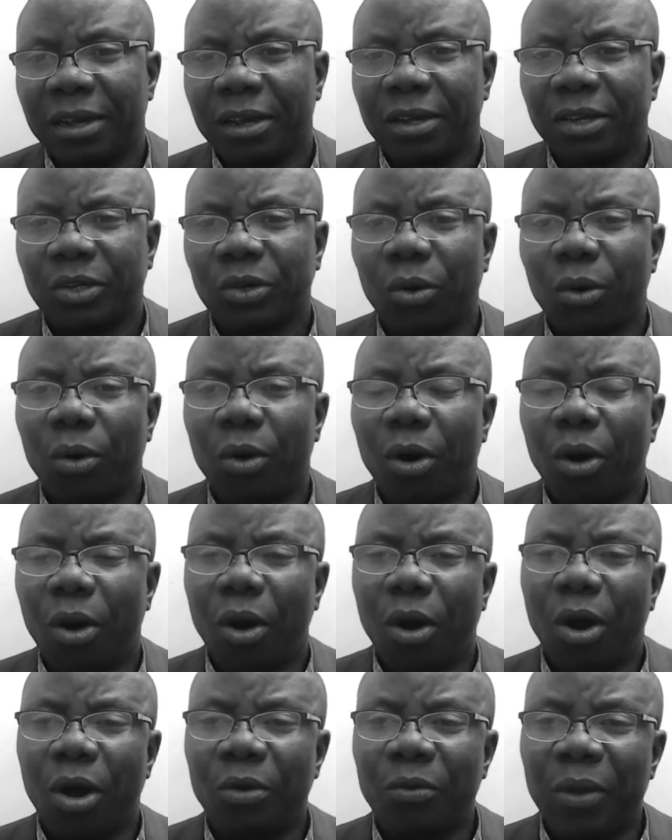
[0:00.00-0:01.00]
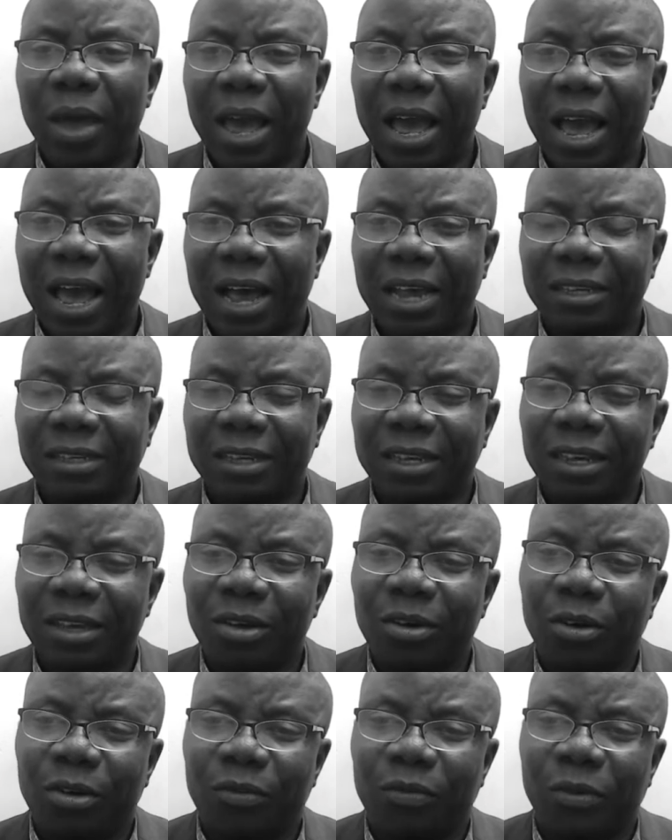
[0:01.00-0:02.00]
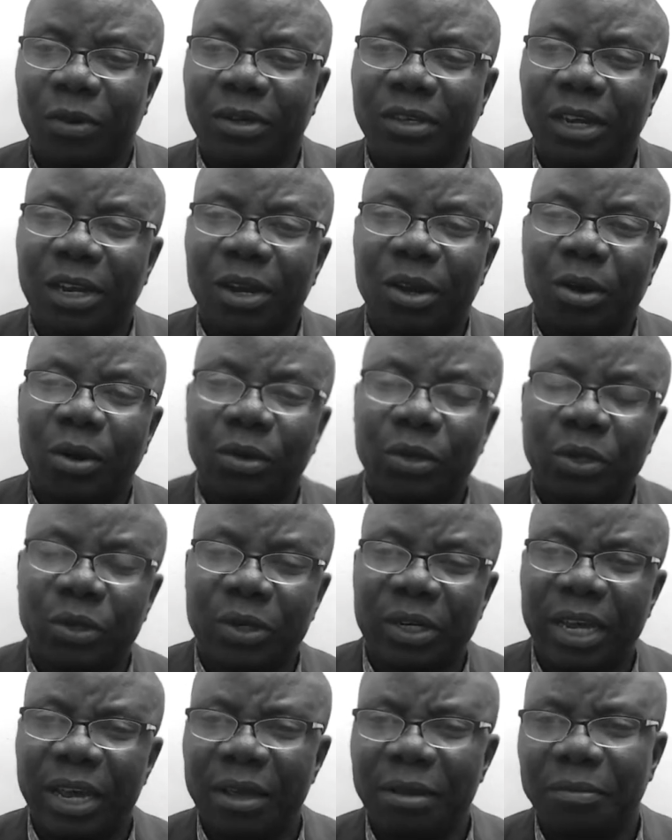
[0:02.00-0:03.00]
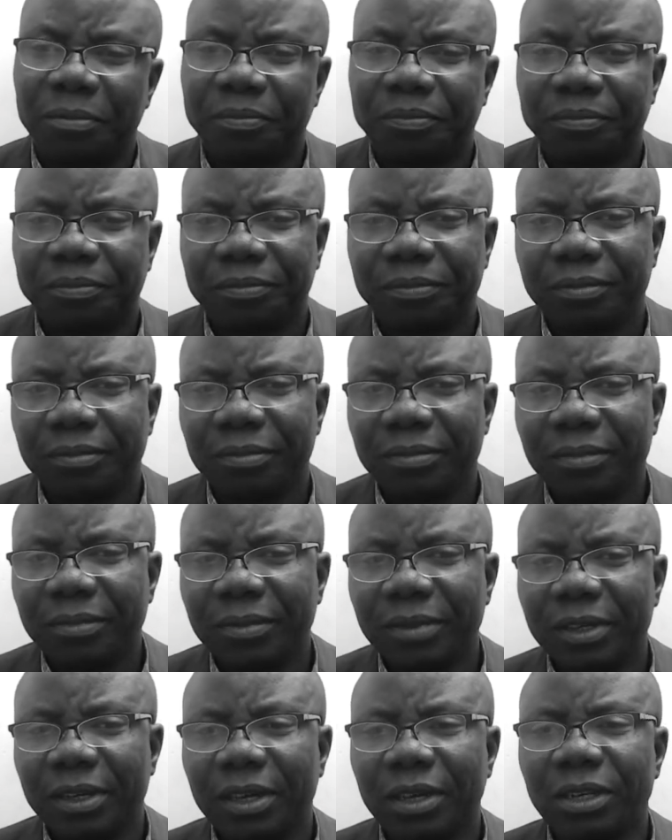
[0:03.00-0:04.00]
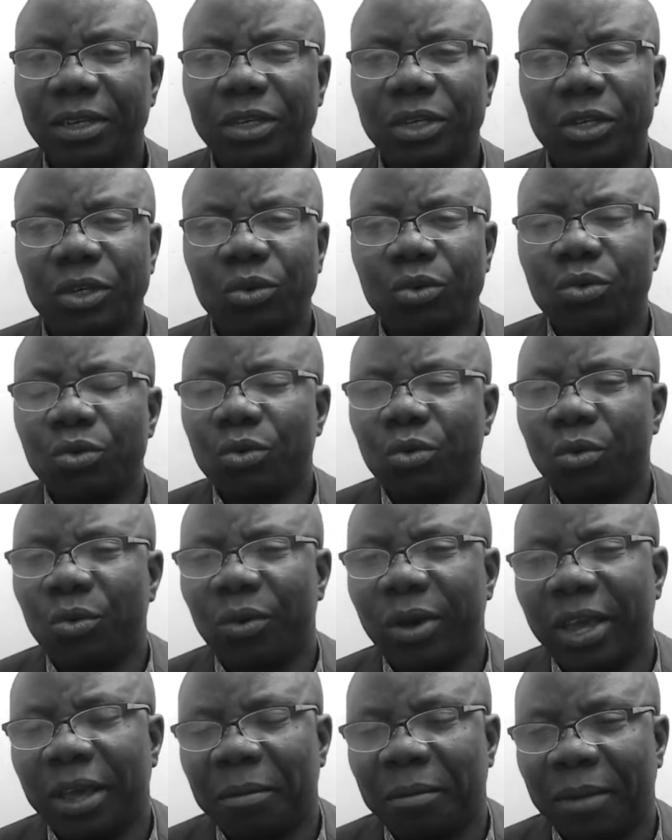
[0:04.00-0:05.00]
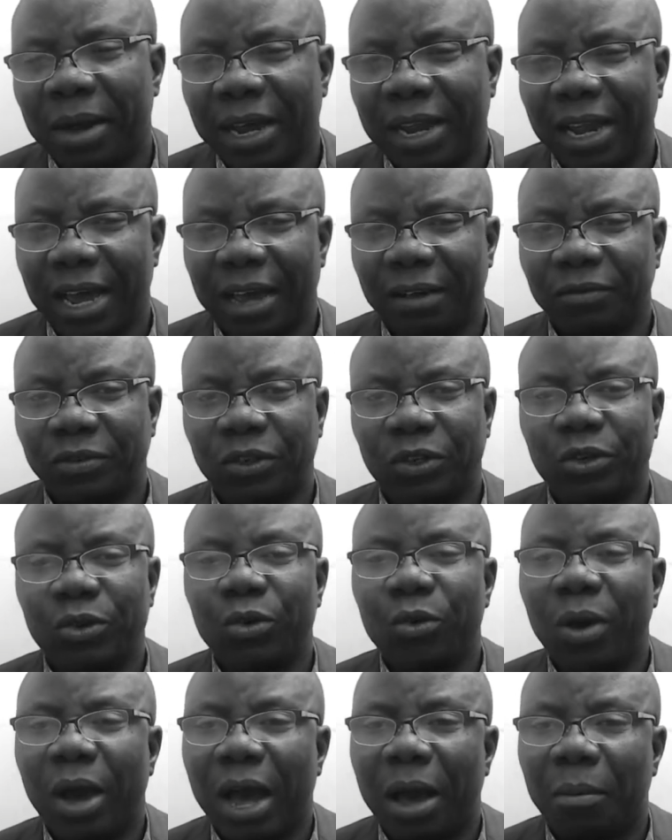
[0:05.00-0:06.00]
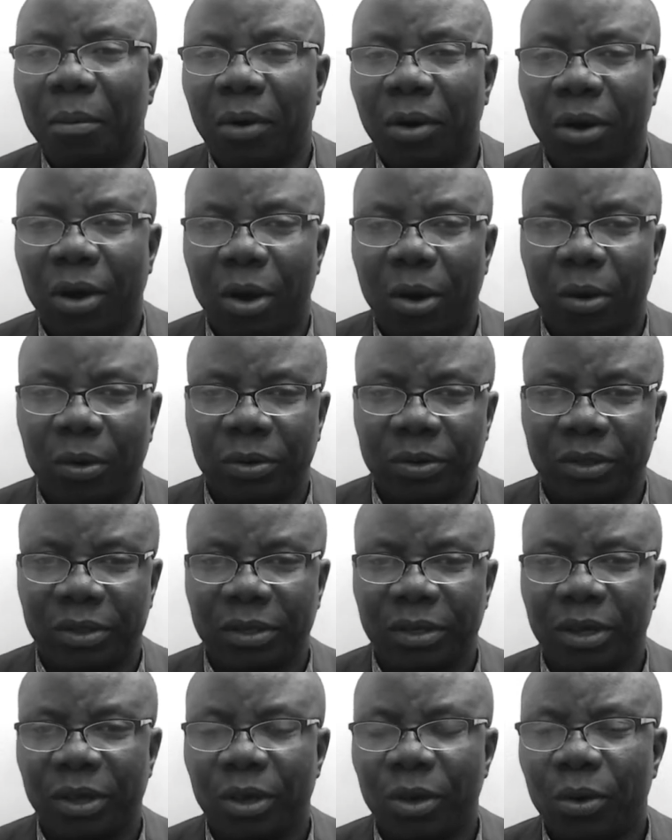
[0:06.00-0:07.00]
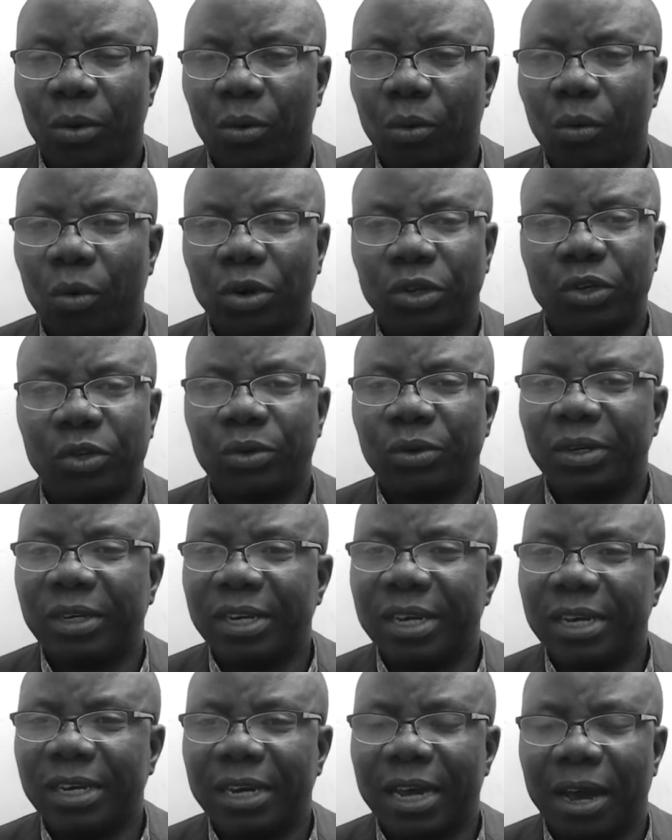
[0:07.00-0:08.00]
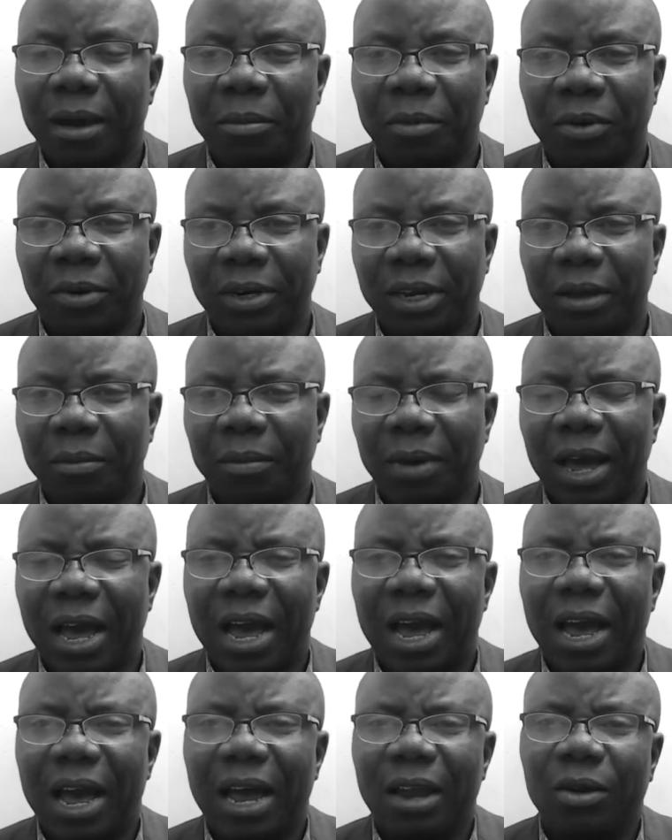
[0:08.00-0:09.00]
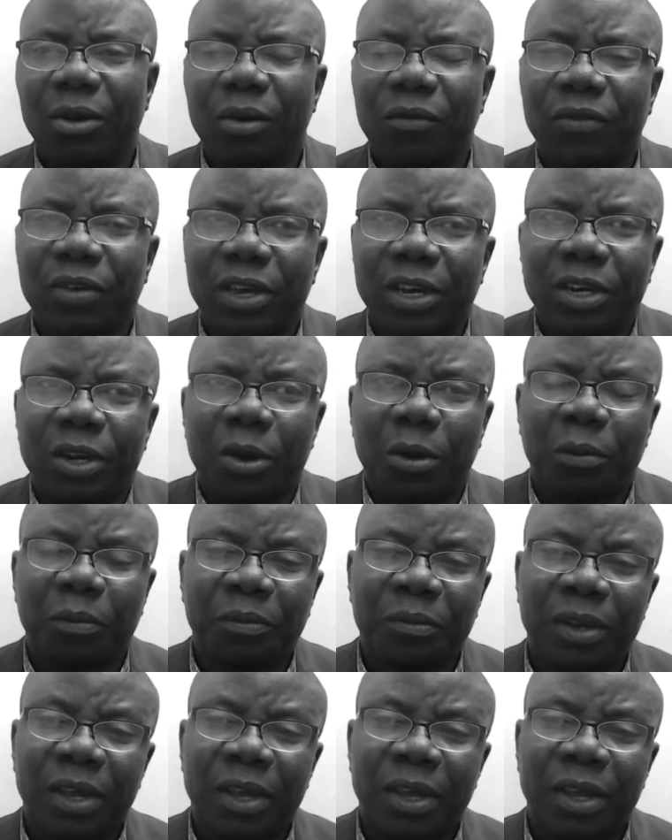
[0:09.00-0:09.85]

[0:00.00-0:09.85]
So all we are asking God for is say, Lord, today, do in my life, do among us what you did among them. I, I love Gideon.